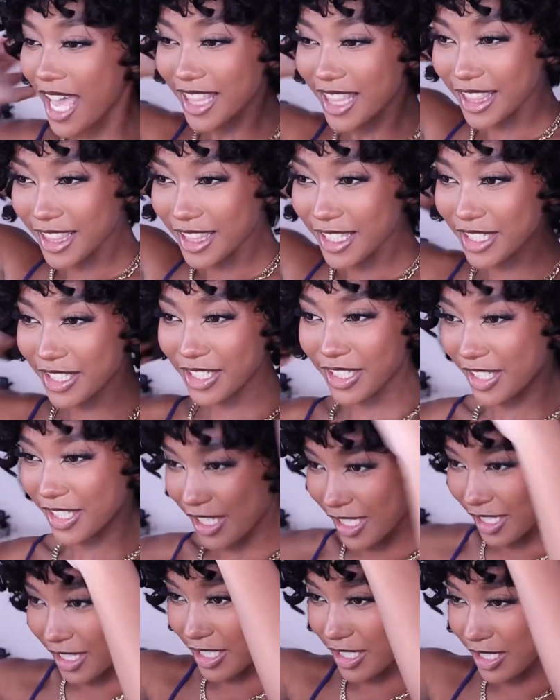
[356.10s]
That
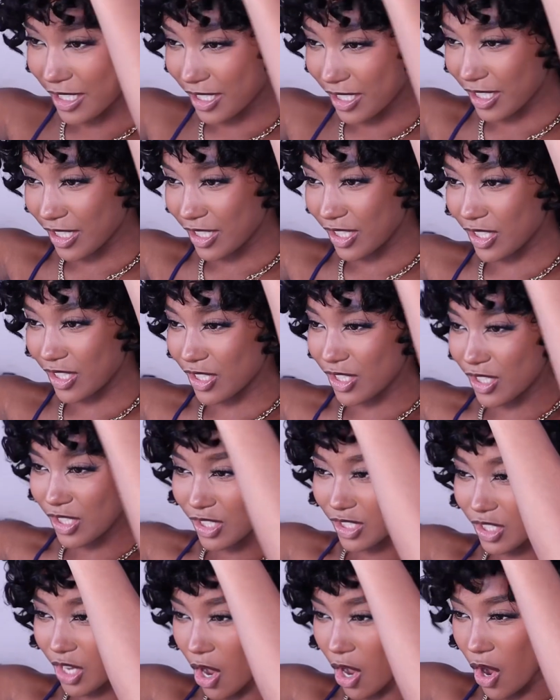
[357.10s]
literally looks
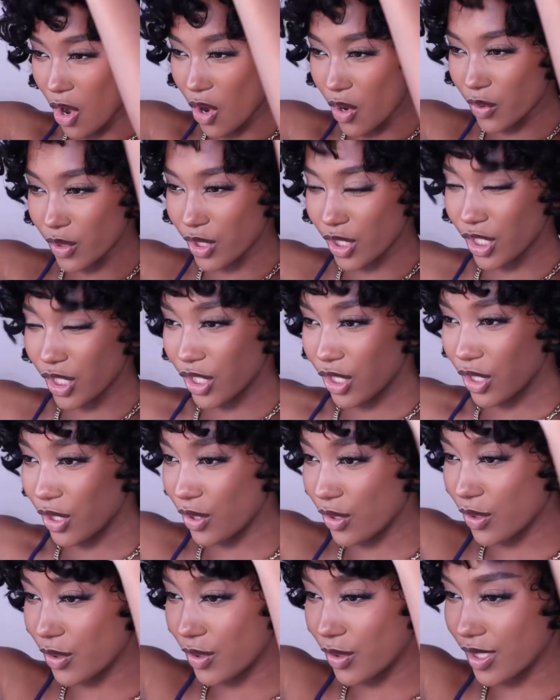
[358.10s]
so
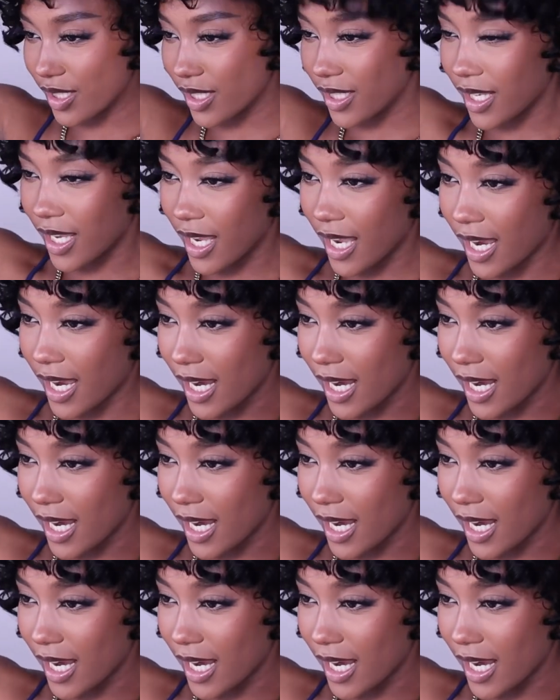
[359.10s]
cute.